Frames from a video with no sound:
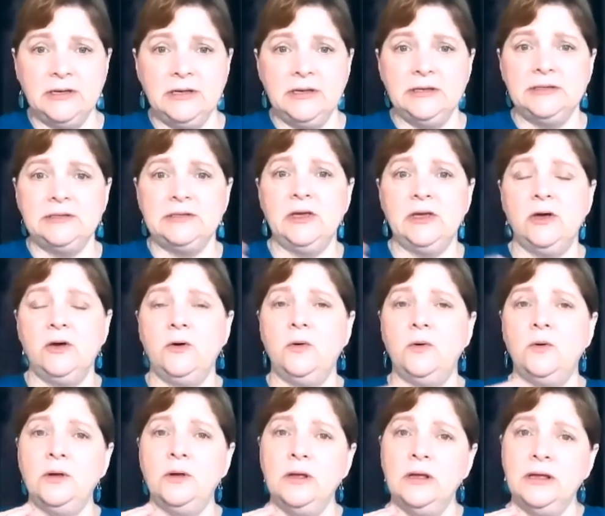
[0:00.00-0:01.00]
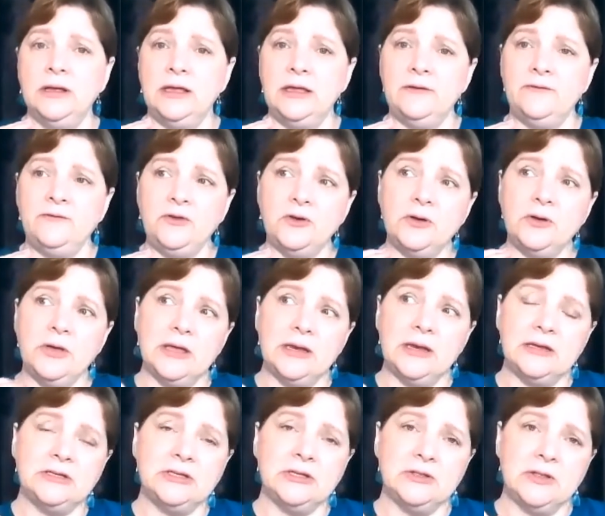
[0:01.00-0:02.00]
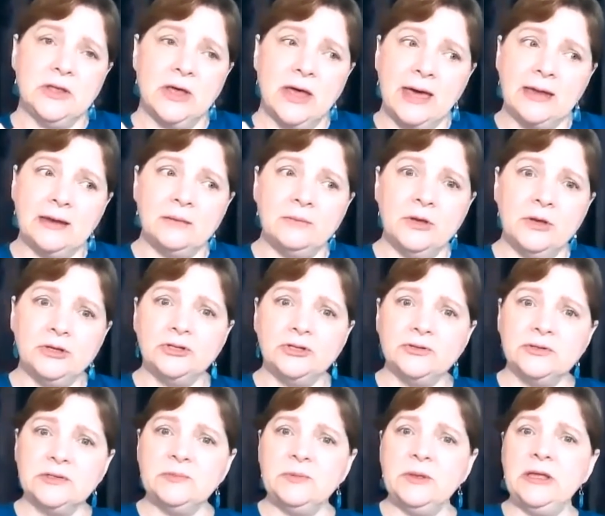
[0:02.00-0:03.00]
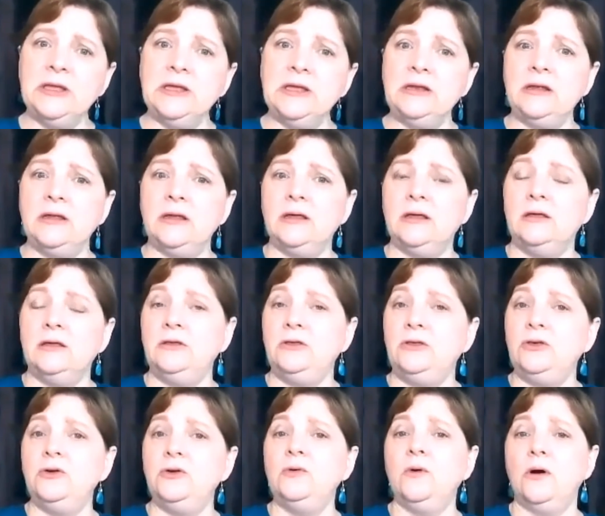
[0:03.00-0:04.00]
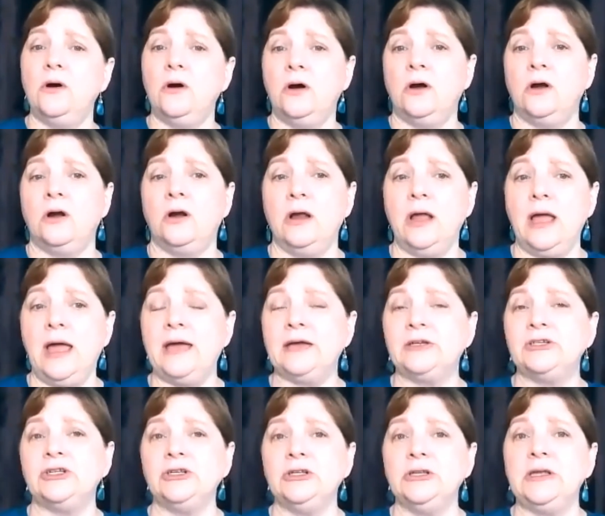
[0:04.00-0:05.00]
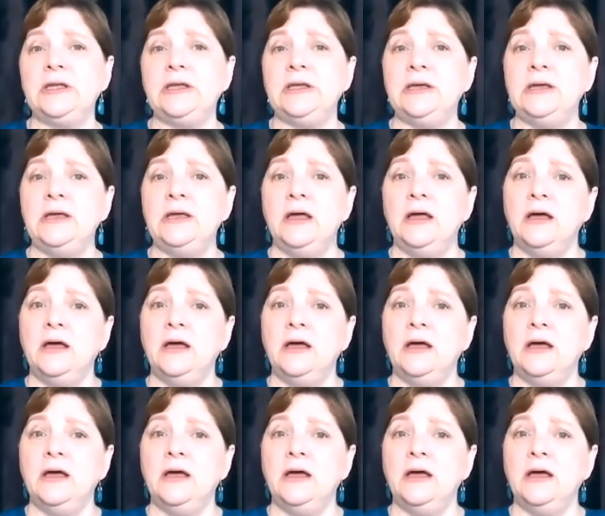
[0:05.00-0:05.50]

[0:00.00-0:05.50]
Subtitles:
So if you get into that emotional spin, you are actually